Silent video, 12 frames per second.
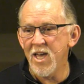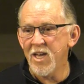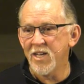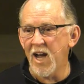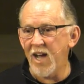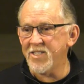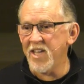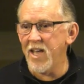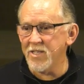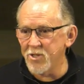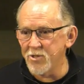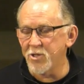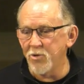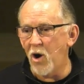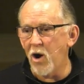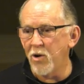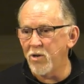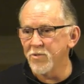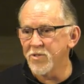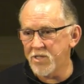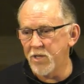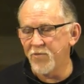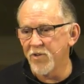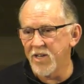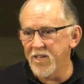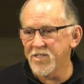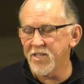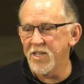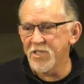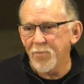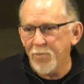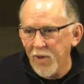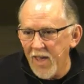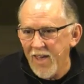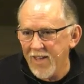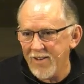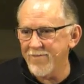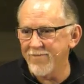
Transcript: God's answer to our own sinfulness is a plan.